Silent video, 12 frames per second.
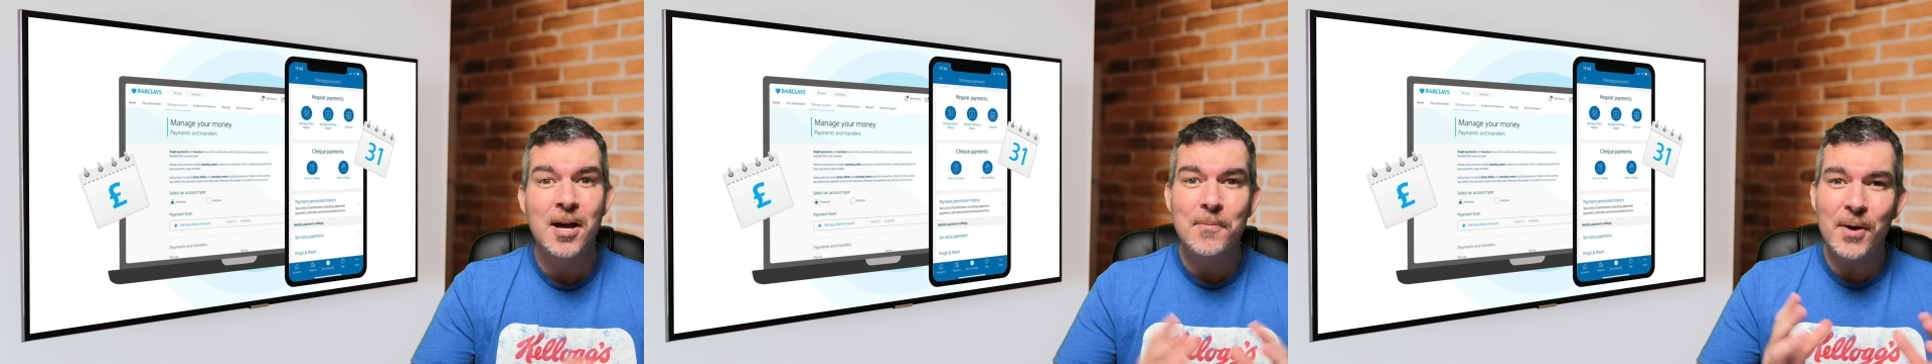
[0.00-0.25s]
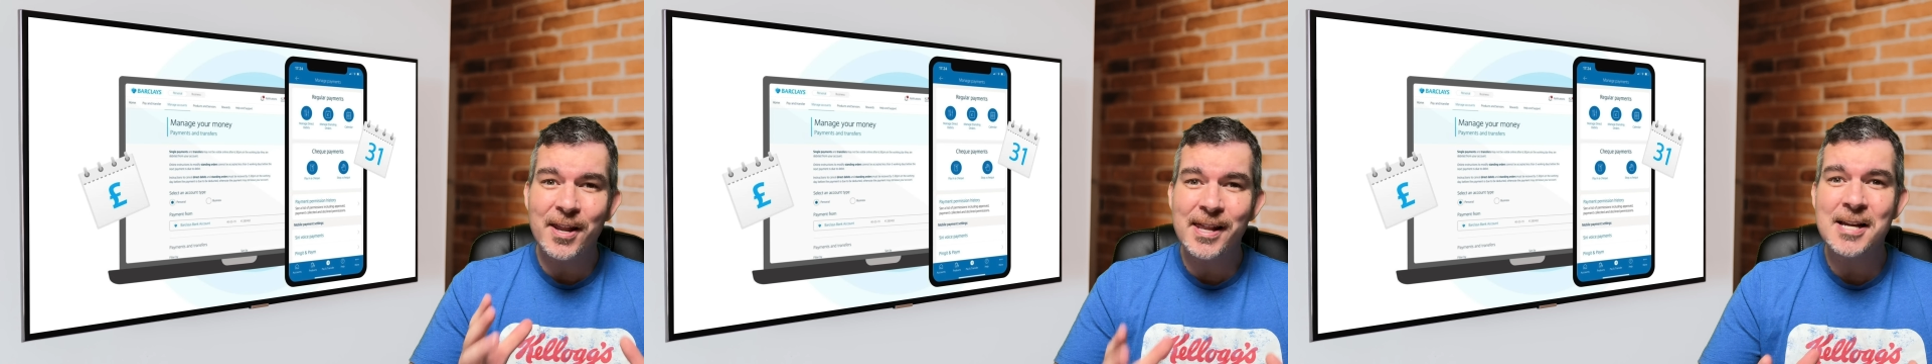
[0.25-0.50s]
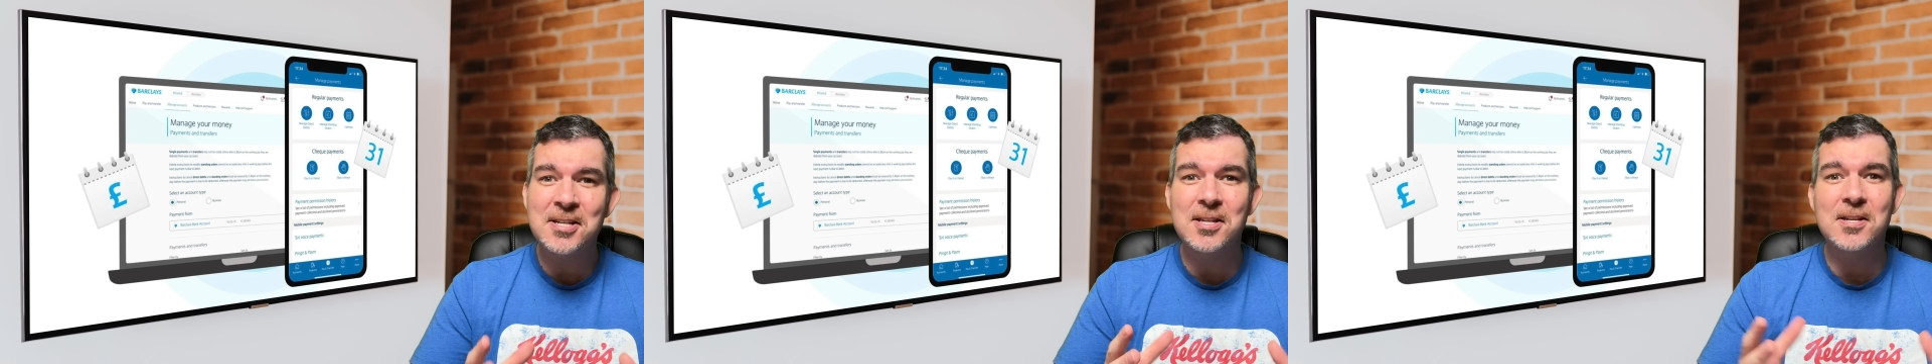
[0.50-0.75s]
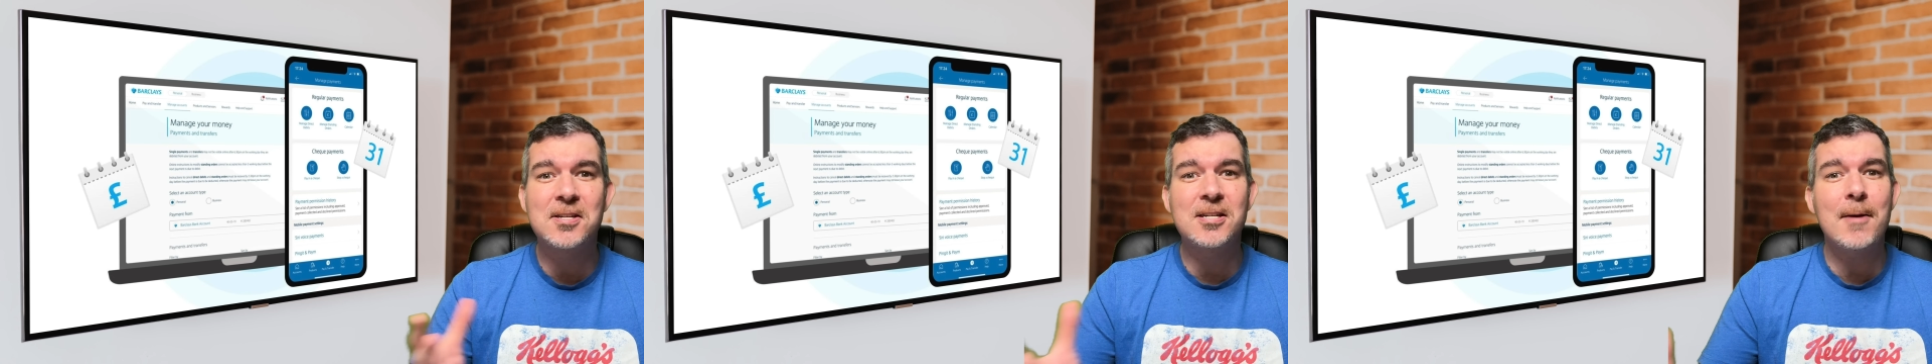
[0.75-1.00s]
but alas,
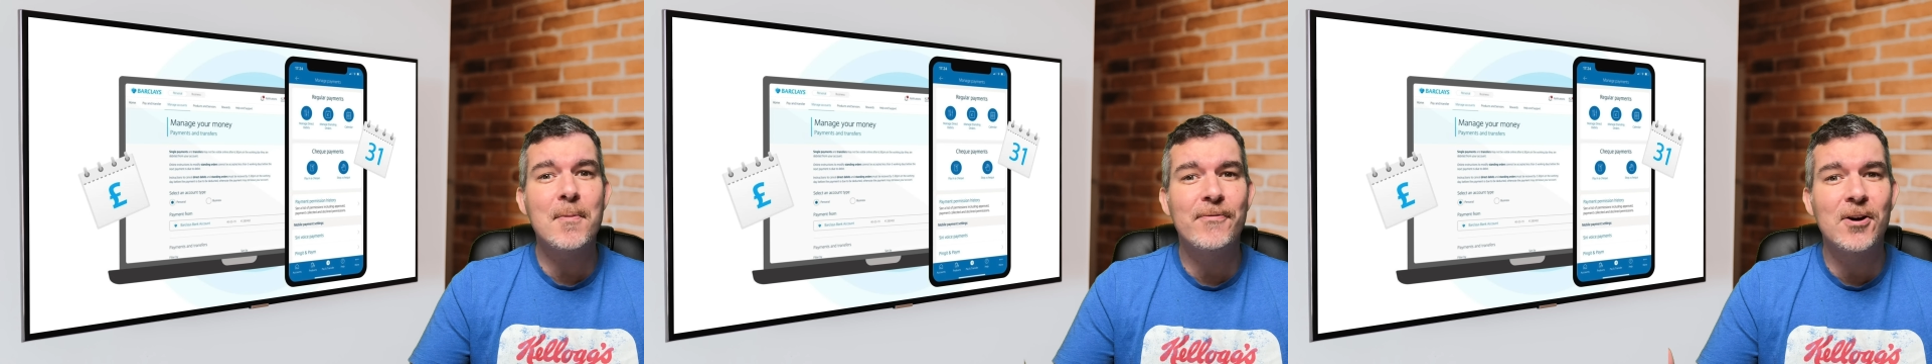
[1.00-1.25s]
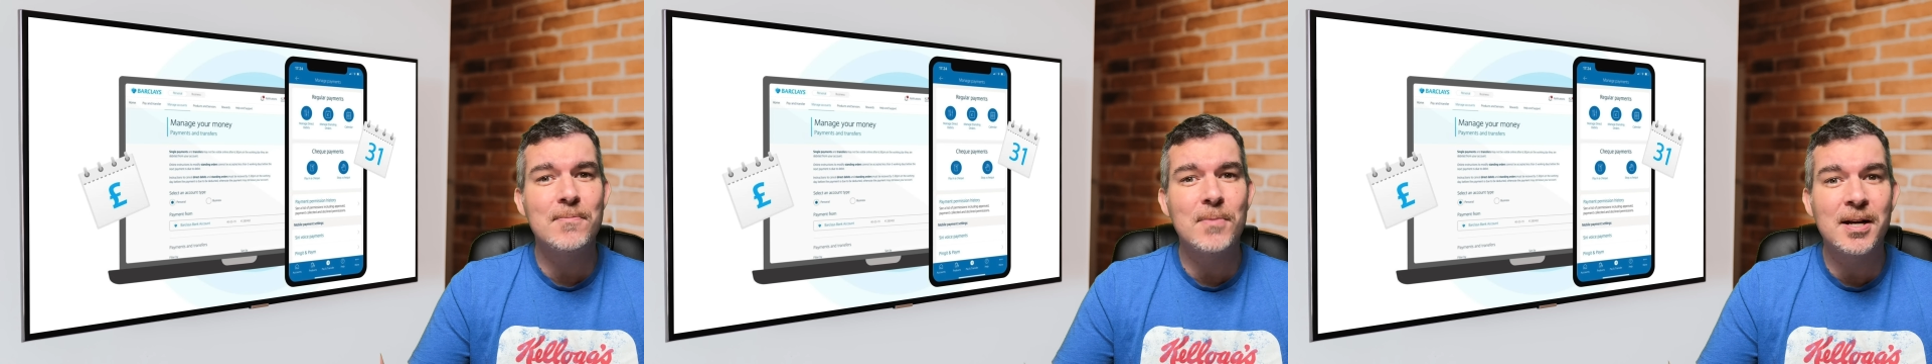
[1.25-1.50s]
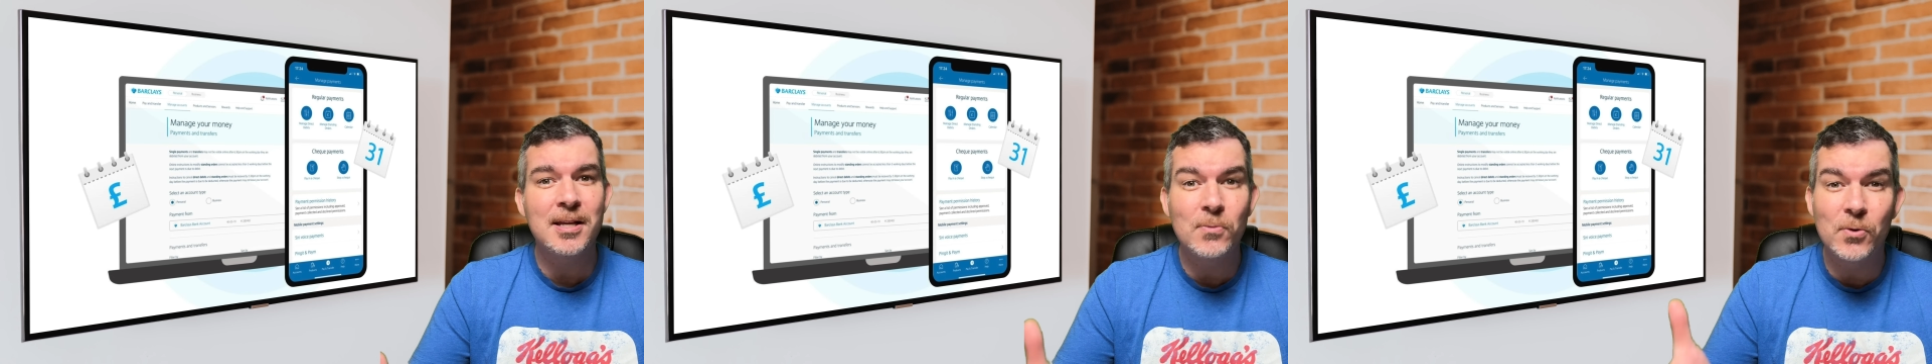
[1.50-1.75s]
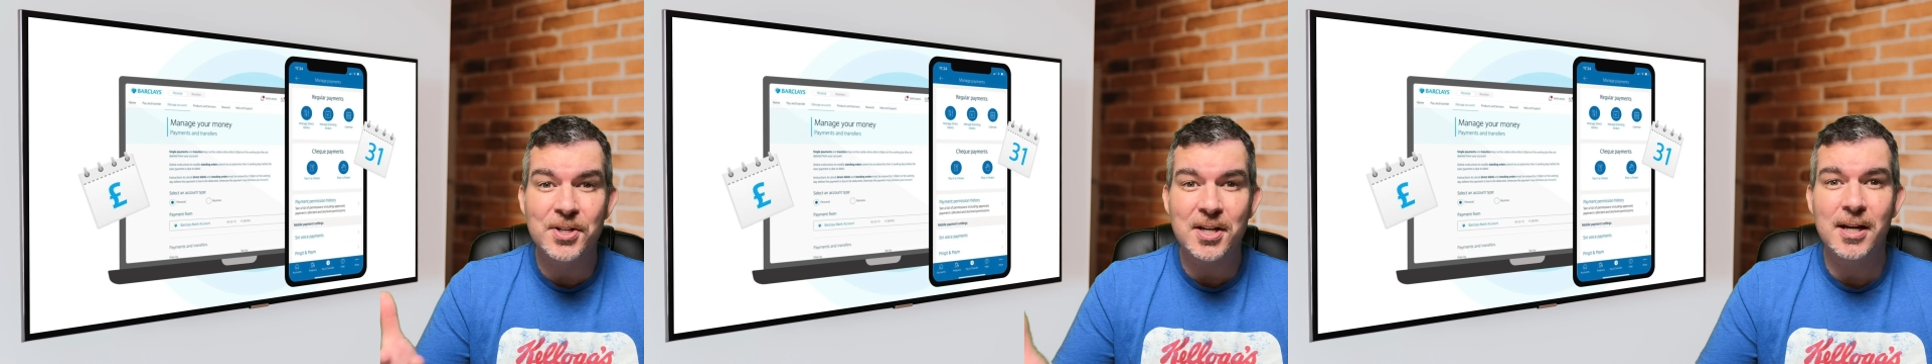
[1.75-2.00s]
the sum of her money
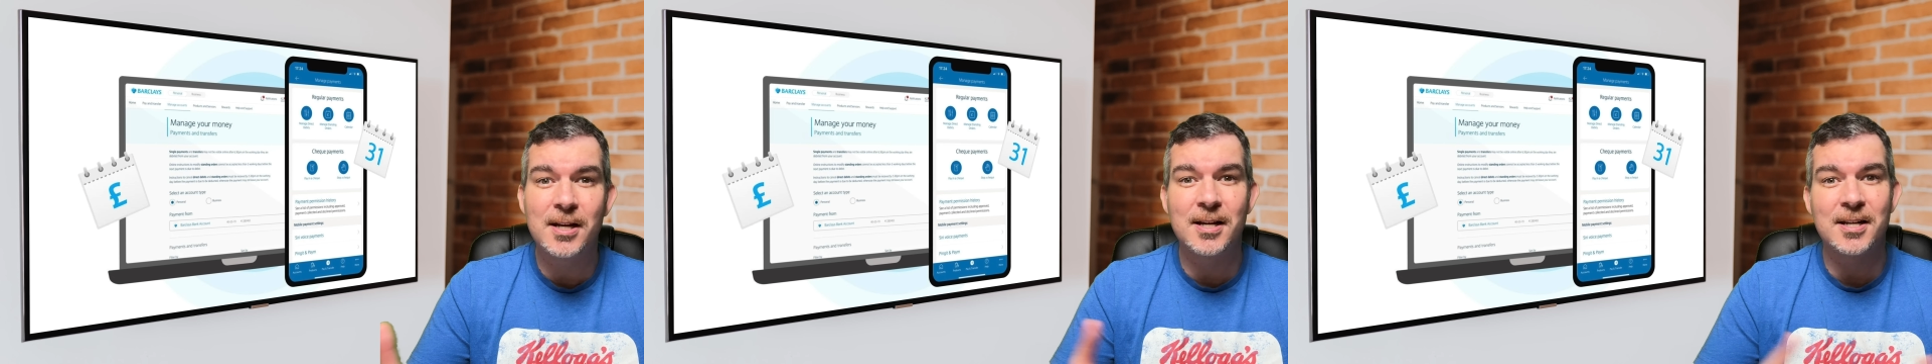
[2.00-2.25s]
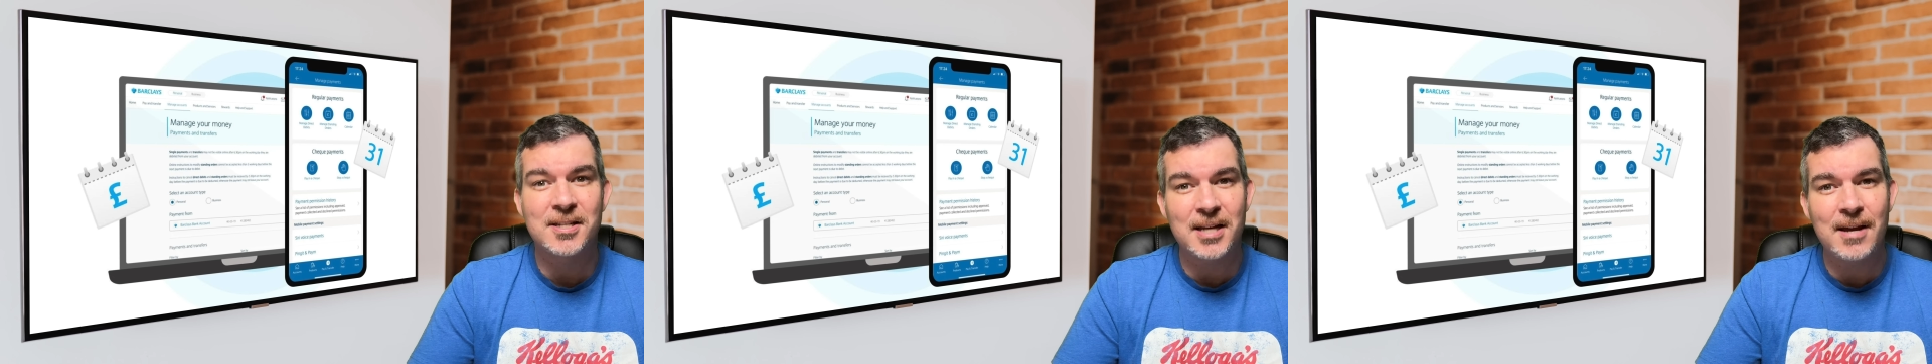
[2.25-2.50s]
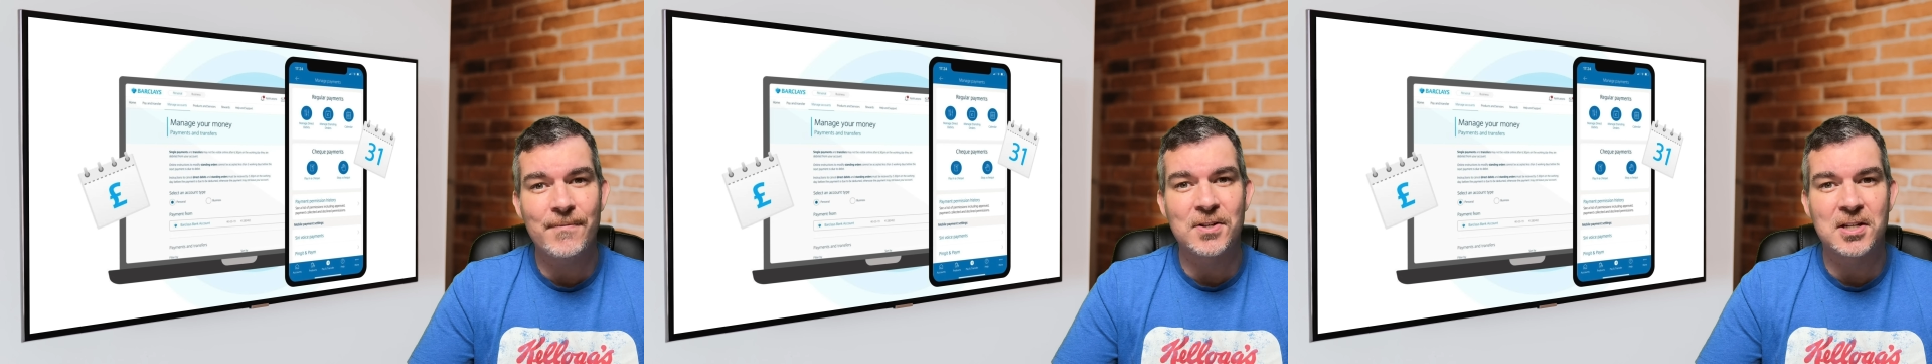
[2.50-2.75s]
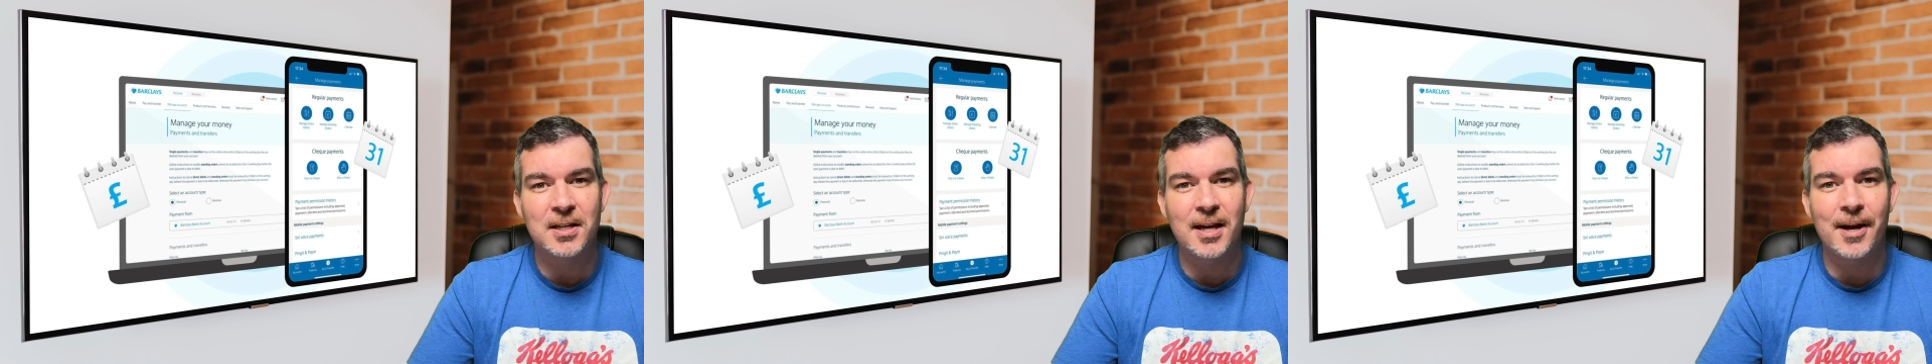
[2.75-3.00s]
was in her
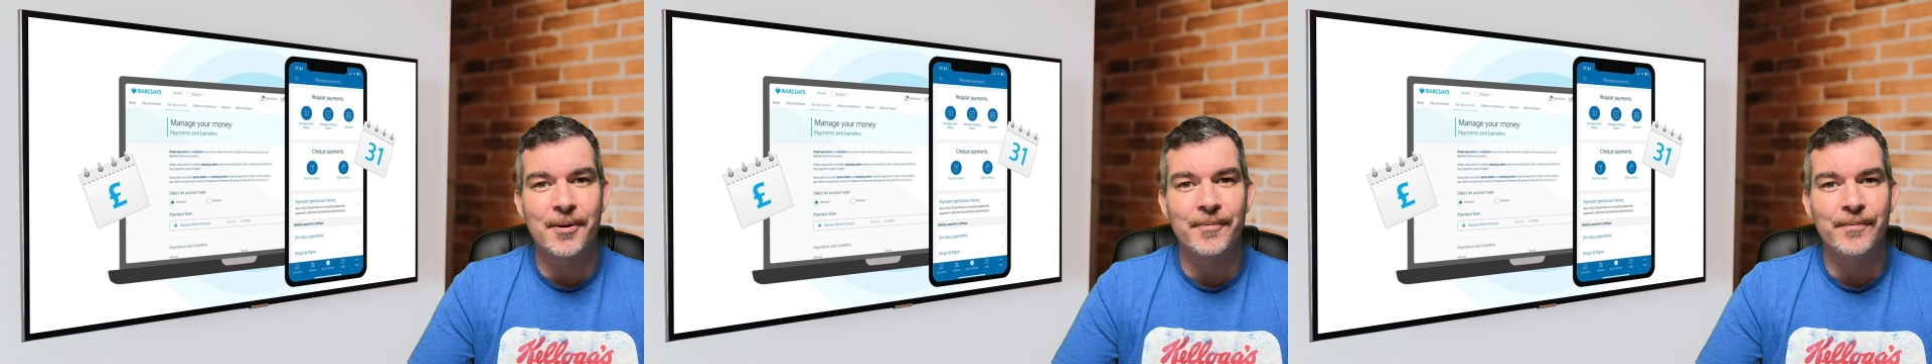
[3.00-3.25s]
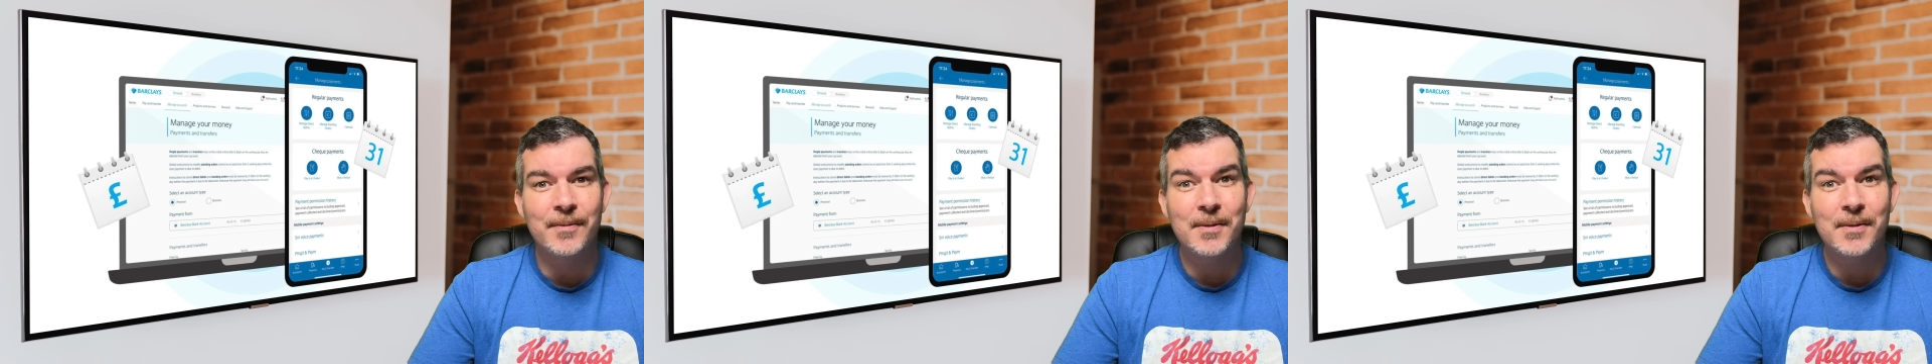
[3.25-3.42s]
savings account.